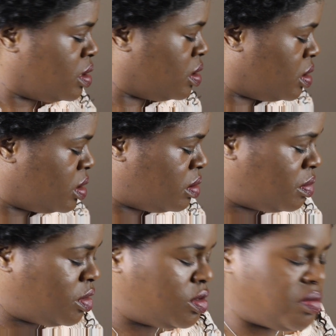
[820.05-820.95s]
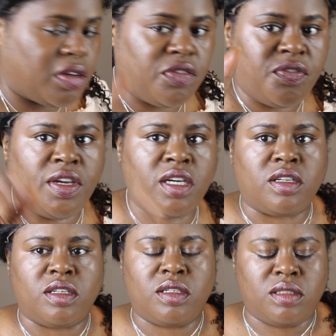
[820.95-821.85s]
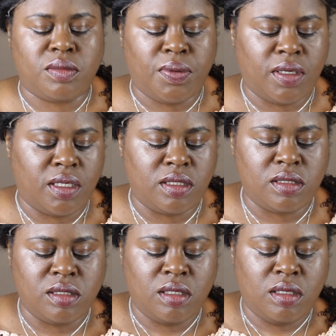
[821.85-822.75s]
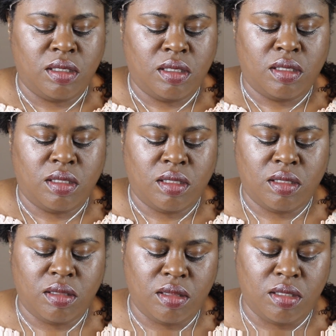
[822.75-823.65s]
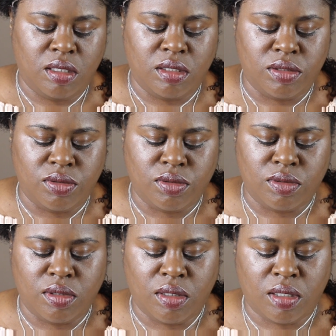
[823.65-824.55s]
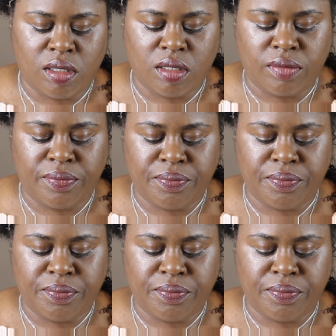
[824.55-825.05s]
And I'm going to use my finger to place the glue there.